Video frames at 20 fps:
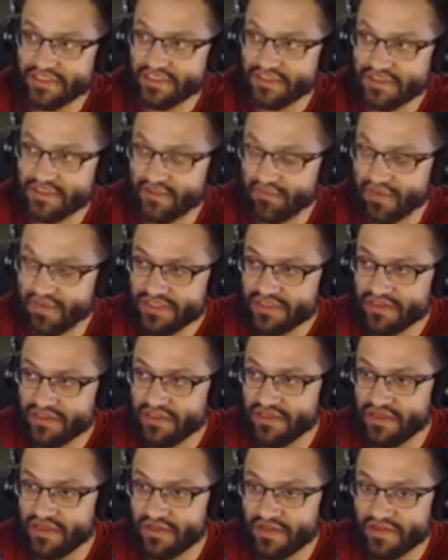So you're basically
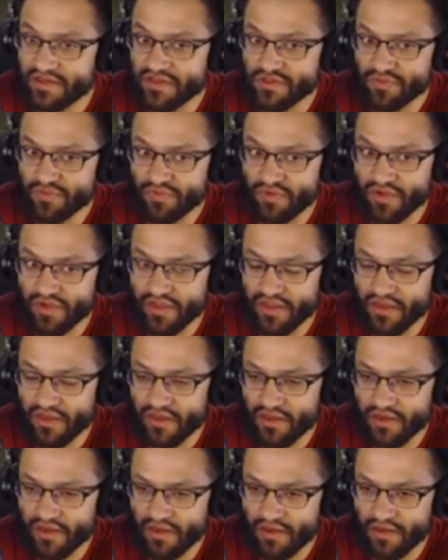done at this point.
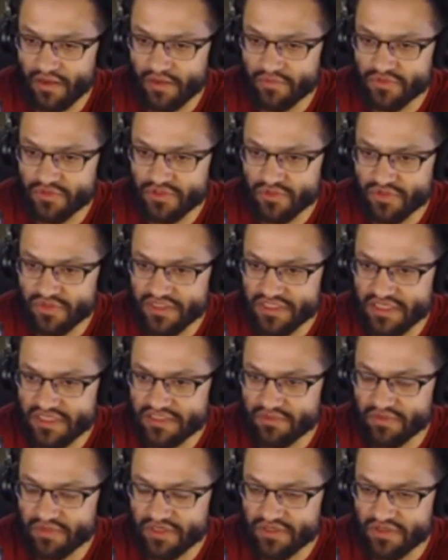You just want to test to
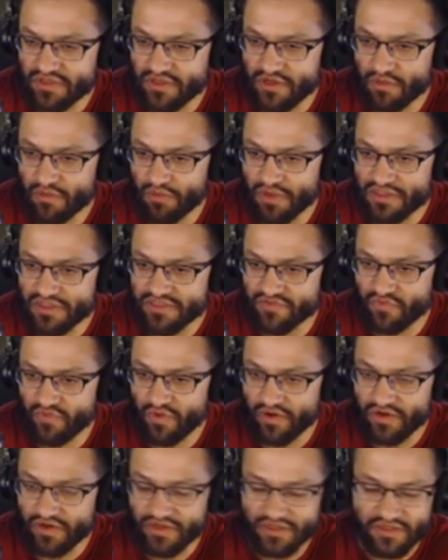make sure that your mods have
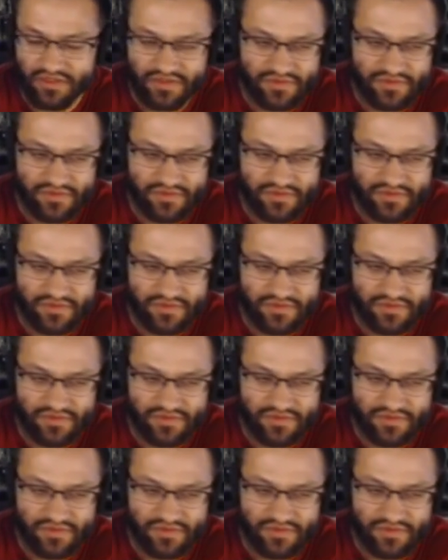worked.